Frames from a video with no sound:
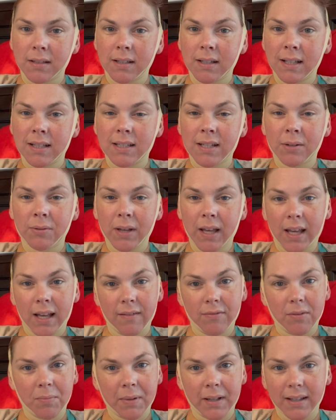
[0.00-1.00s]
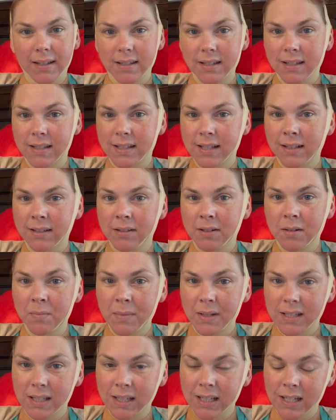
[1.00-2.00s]
It's okay if the place is a little
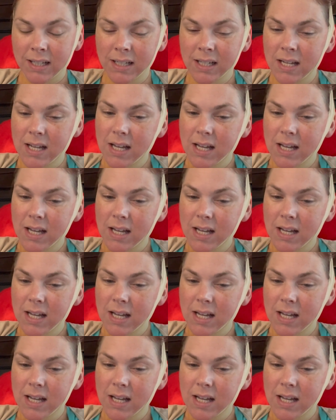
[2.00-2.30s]
messy,